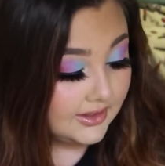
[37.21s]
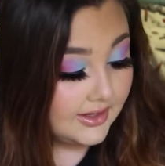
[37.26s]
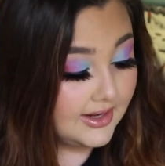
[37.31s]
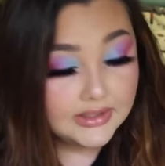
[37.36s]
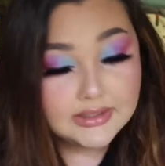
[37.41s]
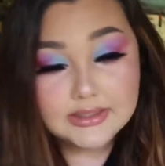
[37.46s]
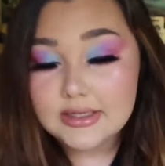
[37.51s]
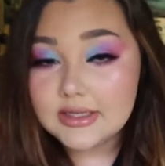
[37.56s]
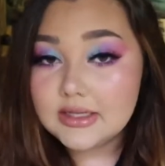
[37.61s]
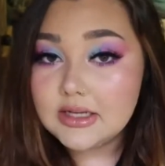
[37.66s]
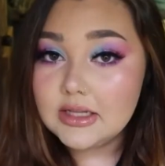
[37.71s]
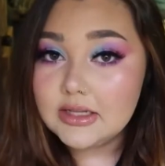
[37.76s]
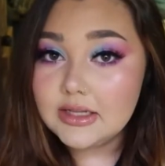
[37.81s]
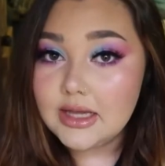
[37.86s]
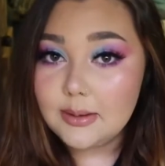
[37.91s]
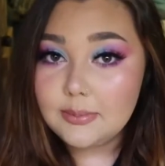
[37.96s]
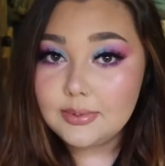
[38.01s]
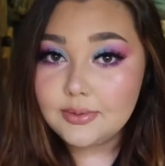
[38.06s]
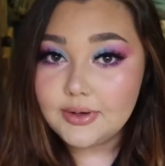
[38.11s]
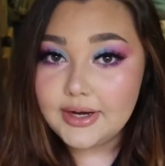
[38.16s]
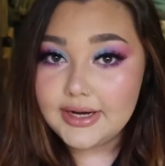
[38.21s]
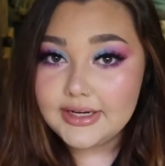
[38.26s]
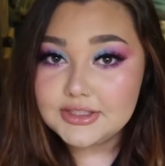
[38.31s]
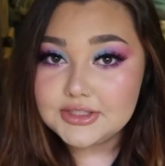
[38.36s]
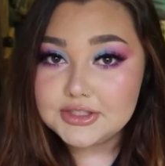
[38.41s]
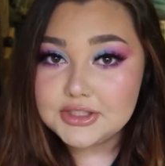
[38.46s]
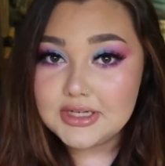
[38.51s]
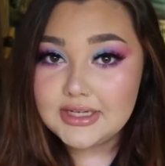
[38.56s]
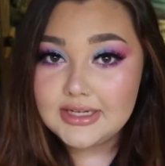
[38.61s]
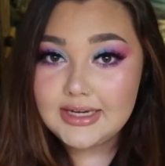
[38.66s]
They did a
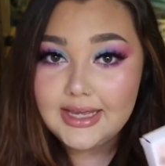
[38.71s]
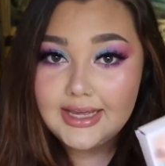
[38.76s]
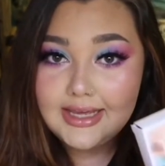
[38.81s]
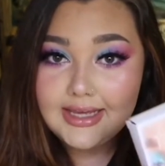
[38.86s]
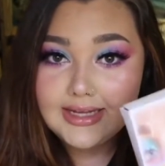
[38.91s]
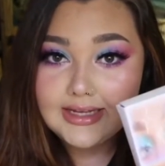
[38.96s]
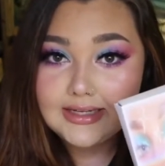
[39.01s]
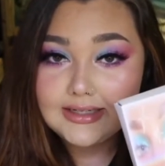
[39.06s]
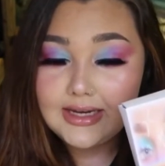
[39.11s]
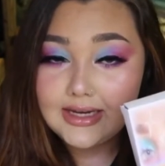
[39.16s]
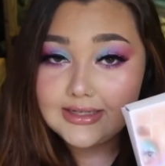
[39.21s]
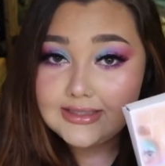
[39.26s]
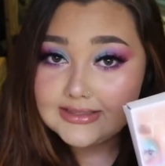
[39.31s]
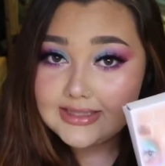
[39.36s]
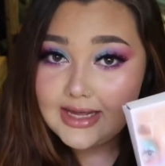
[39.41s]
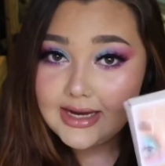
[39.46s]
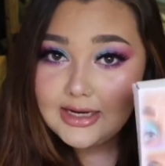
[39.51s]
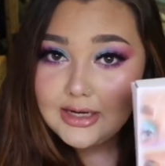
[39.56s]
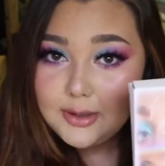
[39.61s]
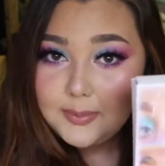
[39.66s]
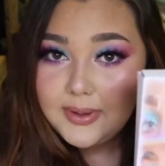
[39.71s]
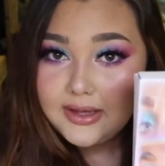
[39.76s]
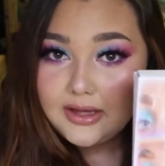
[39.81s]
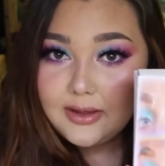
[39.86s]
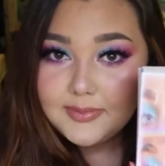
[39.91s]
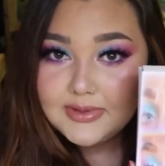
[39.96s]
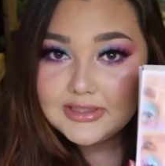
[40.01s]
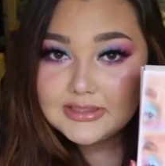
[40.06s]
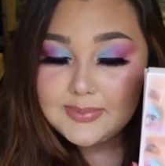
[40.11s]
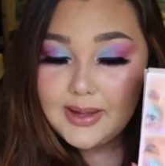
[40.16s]
collaboration and I decided to pick up
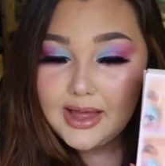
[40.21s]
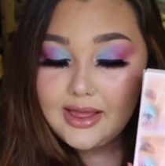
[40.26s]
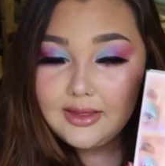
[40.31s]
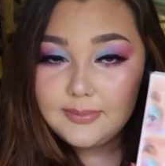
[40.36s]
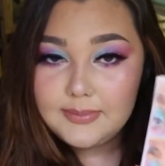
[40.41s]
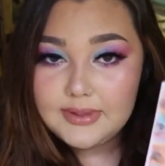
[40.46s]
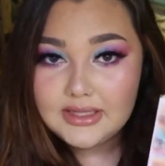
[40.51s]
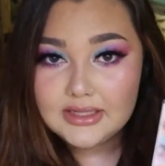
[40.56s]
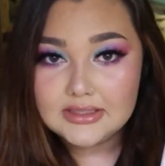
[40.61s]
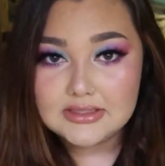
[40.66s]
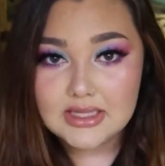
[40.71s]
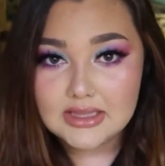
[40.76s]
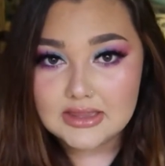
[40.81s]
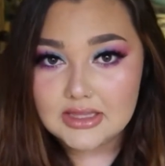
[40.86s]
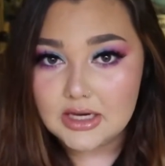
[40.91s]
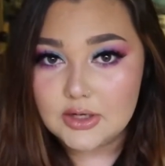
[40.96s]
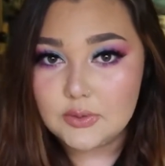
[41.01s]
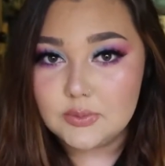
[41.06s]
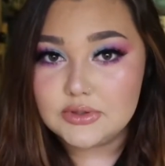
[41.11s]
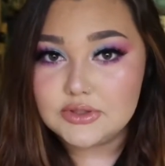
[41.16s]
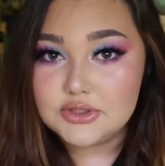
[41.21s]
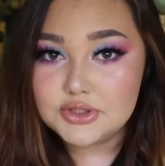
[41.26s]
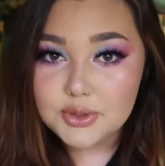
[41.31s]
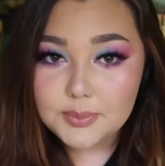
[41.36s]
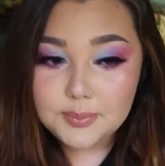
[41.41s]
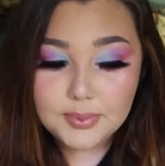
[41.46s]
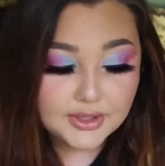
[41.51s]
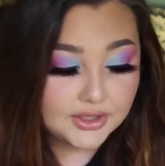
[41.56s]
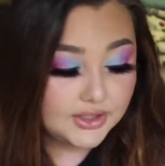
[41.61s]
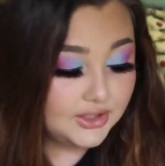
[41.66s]
this palette because I thought it was
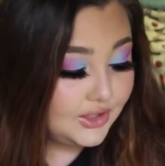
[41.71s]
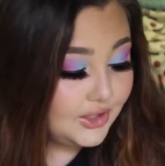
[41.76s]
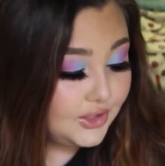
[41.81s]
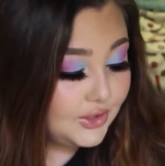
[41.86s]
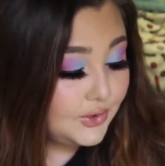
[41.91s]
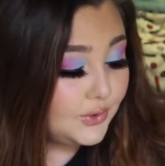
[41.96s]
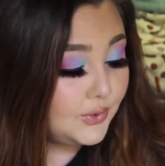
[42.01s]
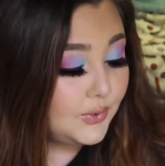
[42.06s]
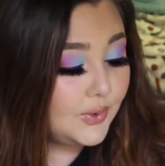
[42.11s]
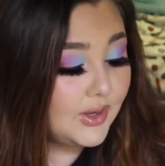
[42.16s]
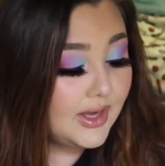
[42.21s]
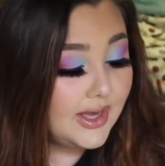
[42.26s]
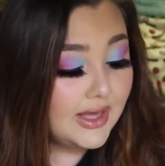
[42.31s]
super cute,